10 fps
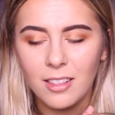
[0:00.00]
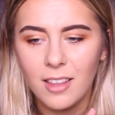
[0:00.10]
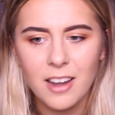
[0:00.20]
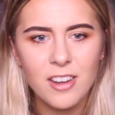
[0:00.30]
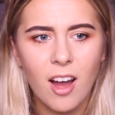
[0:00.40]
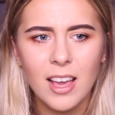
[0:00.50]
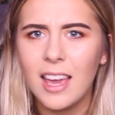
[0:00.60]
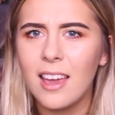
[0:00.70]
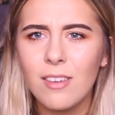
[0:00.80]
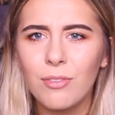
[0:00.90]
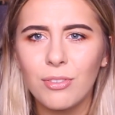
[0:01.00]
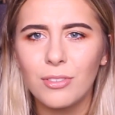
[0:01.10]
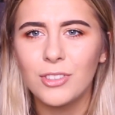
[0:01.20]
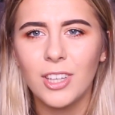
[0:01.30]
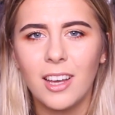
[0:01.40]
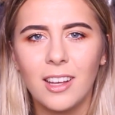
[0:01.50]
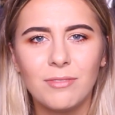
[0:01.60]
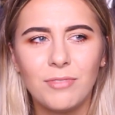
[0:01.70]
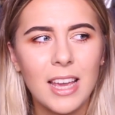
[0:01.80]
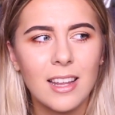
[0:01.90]
like, naive to
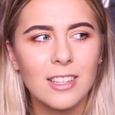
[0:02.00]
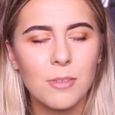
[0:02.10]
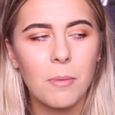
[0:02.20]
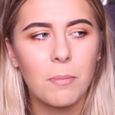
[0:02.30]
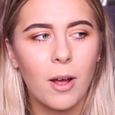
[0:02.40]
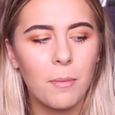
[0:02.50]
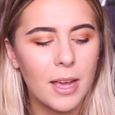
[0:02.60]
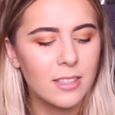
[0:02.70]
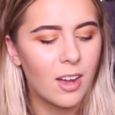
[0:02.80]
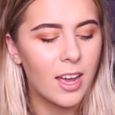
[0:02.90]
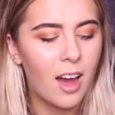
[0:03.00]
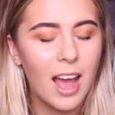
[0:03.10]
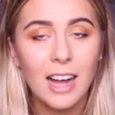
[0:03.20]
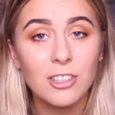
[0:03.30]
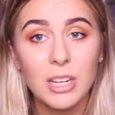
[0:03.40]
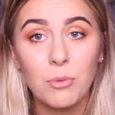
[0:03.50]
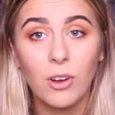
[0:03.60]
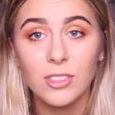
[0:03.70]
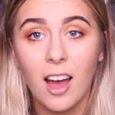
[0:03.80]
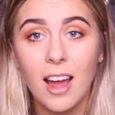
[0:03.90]
veganism and plant-based diet. I actually
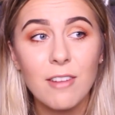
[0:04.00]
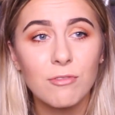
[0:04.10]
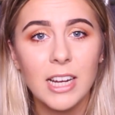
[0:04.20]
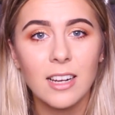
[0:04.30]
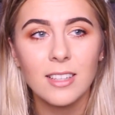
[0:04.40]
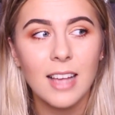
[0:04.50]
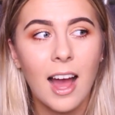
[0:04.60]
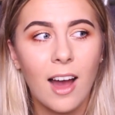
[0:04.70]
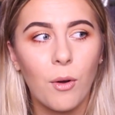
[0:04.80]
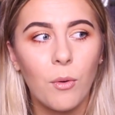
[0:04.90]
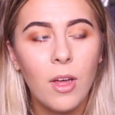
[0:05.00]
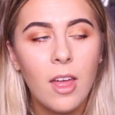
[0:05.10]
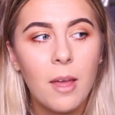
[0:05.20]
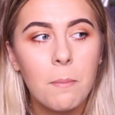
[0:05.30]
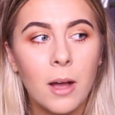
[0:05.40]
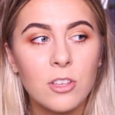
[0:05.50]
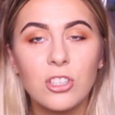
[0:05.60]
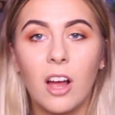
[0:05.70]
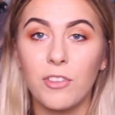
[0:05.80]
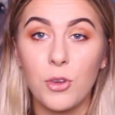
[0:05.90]
was. I didn't realise how much
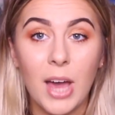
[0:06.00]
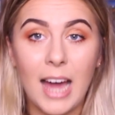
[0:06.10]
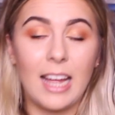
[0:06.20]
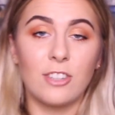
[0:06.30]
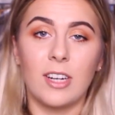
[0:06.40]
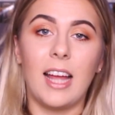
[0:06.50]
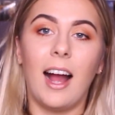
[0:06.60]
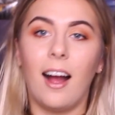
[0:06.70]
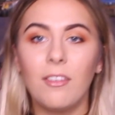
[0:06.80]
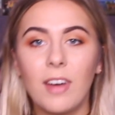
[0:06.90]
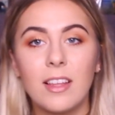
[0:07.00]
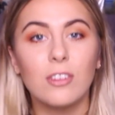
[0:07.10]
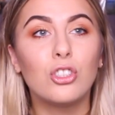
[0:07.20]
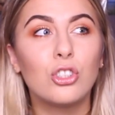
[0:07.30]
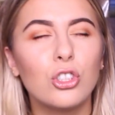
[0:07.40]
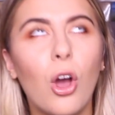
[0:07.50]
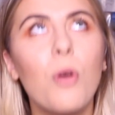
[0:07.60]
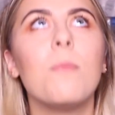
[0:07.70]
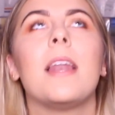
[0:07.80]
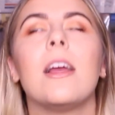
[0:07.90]
stuff you can actually have, and there's
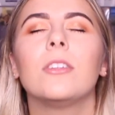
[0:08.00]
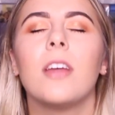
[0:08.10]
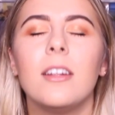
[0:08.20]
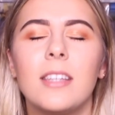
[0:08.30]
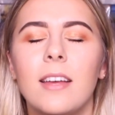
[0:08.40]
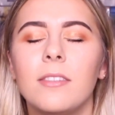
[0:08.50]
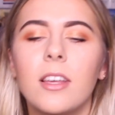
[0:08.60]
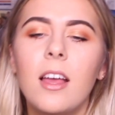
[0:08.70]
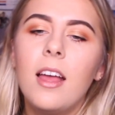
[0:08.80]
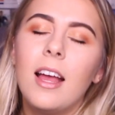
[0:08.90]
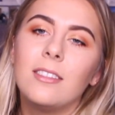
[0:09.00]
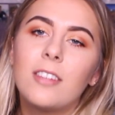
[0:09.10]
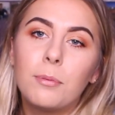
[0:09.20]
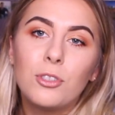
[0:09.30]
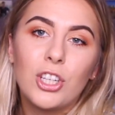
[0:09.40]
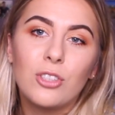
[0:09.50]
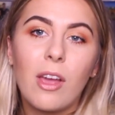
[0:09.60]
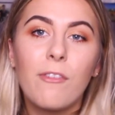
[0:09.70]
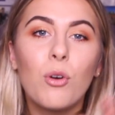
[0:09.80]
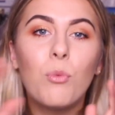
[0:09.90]
so many alternatives and substitutes. So
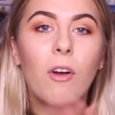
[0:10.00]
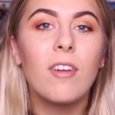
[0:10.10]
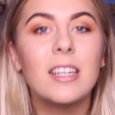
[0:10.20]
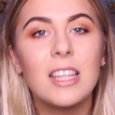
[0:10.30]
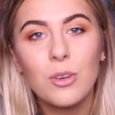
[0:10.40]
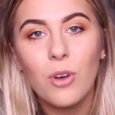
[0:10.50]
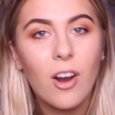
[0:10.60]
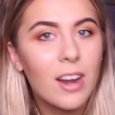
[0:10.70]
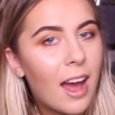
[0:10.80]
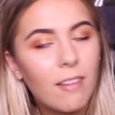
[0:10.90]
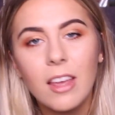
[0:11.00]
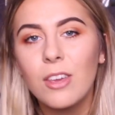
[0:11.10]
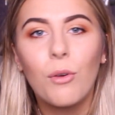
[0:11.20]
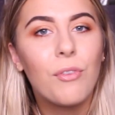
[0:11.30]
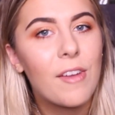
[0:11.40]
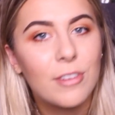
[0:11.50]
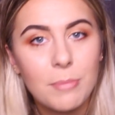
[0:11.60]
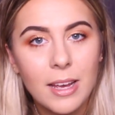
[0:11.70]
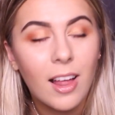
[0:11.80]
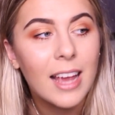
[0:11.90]
if you're worried that you can't have like your favourite
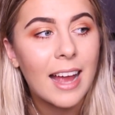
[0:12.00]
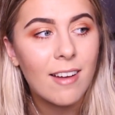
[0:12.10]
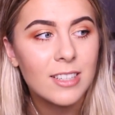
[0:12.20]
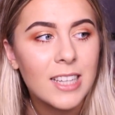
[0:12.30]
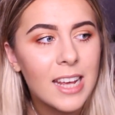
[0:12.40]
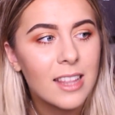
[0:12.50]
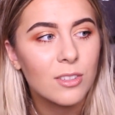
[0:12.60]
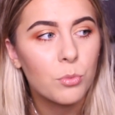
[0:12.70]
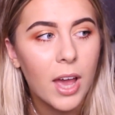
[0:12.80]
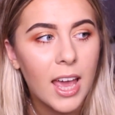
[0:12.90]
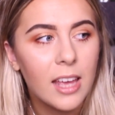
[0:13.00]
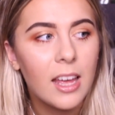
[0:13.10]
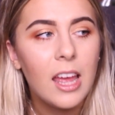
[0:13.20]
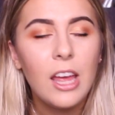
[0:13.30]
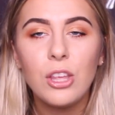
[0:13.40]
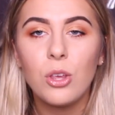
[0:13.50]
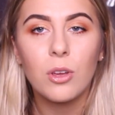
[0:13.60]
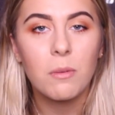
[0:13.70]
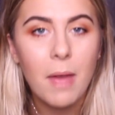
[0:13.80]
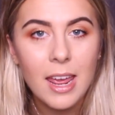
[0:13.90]
meal, I guarantee there's a way you
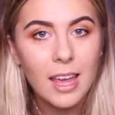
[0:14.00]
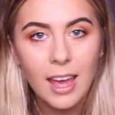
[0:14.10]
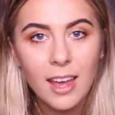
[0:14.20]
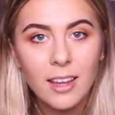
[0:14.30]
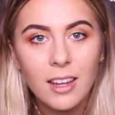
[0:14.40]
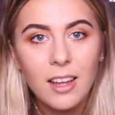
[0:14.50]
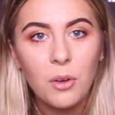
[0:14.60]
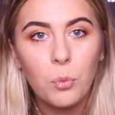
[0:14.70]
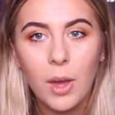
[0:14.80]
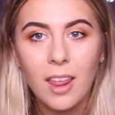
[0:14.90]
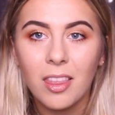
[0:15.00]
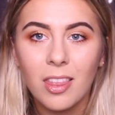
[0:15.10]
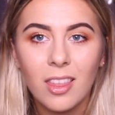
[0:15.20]
could make it with